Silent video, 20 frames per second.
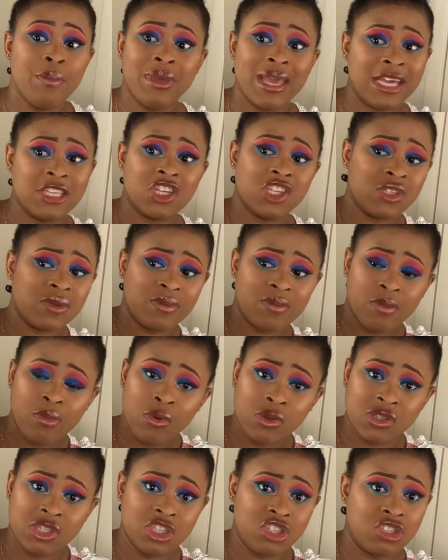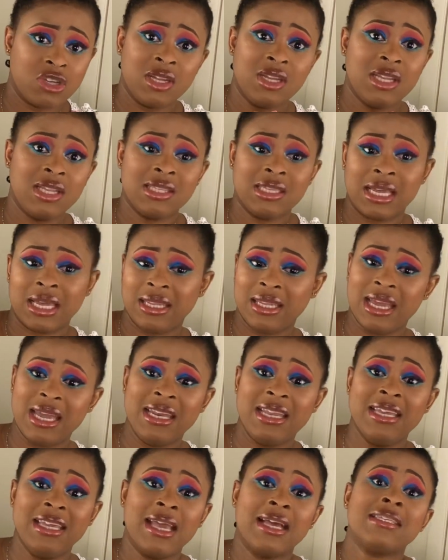I just position it and then
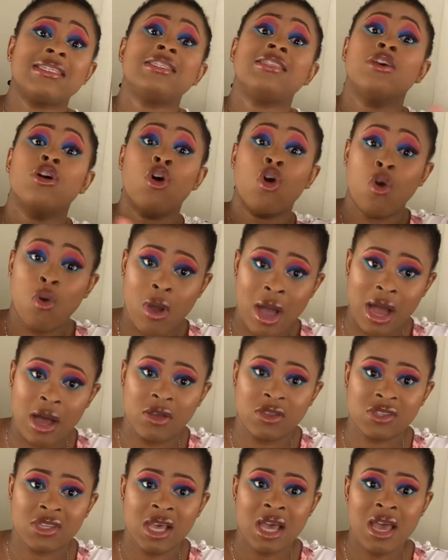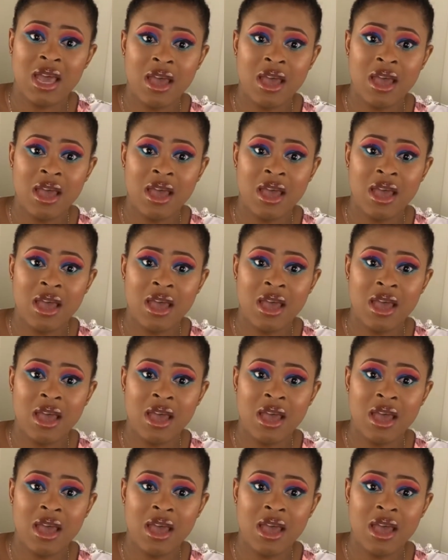it gets the whole house.